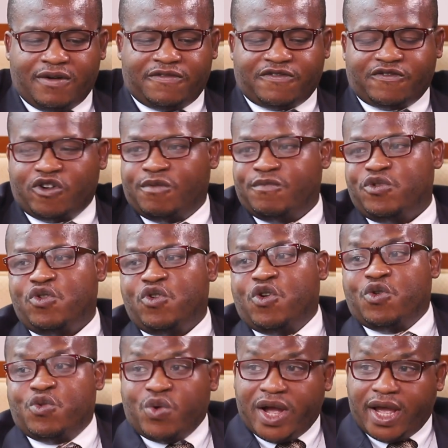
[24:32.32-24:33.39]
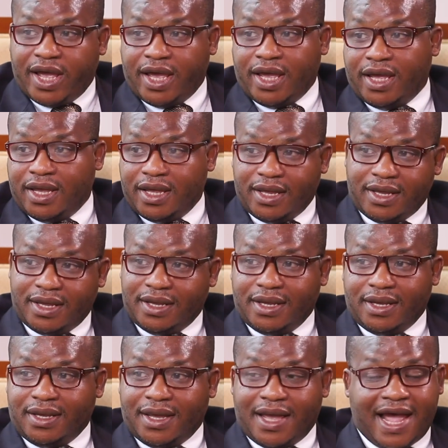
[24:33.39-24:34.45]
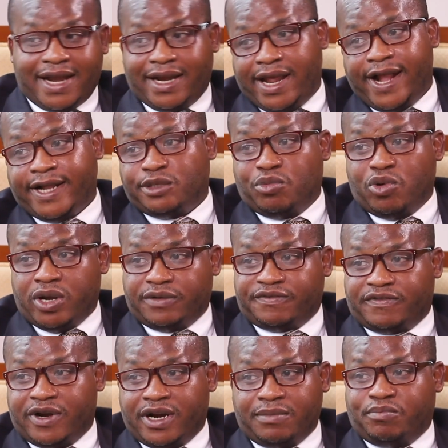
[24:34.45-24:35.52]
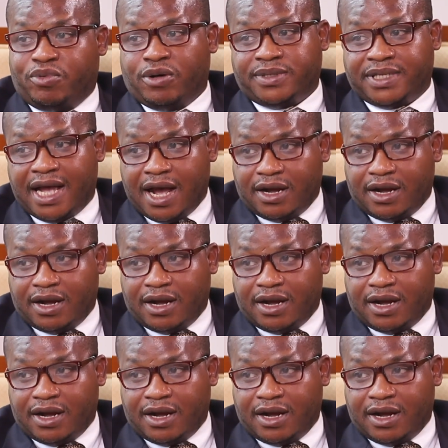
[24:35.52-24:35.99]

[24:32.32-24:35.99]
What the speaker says: From nowhere, an ex-boyfriend pops